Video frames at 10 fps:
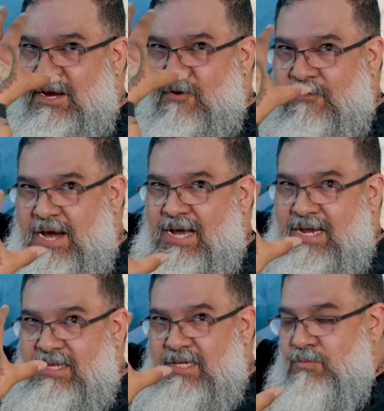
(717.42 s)
correctly
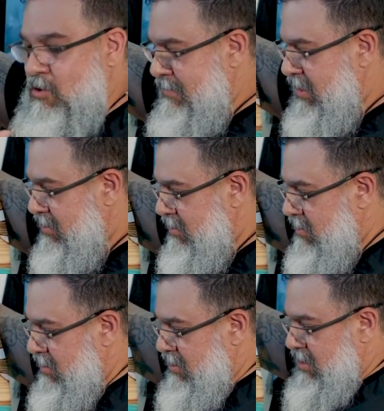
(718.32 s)
in this moment.
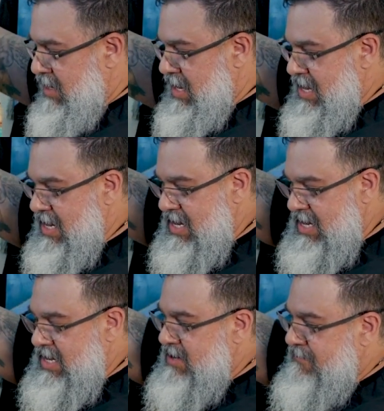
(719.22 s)

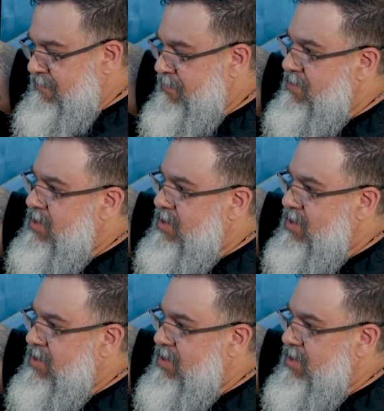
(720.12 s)
And